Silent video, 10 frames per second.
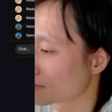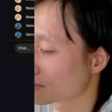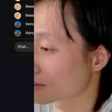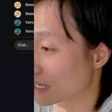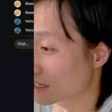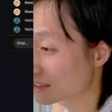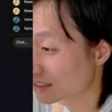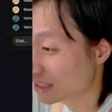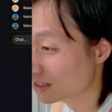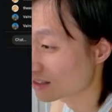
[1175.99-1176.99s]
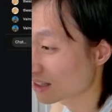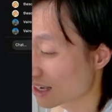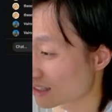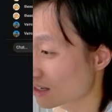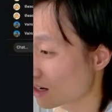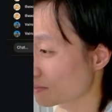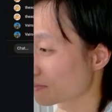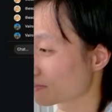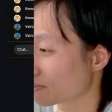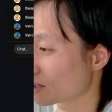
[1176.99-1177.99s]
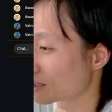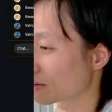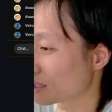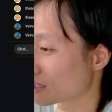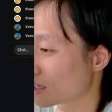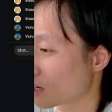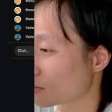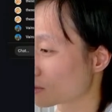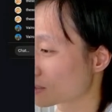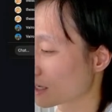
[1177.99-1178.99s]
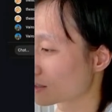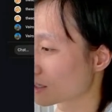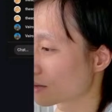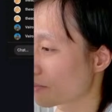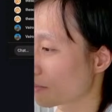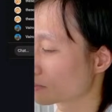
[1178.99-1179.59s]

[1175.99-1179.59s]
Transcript: setup. What does that mean? Output style setup.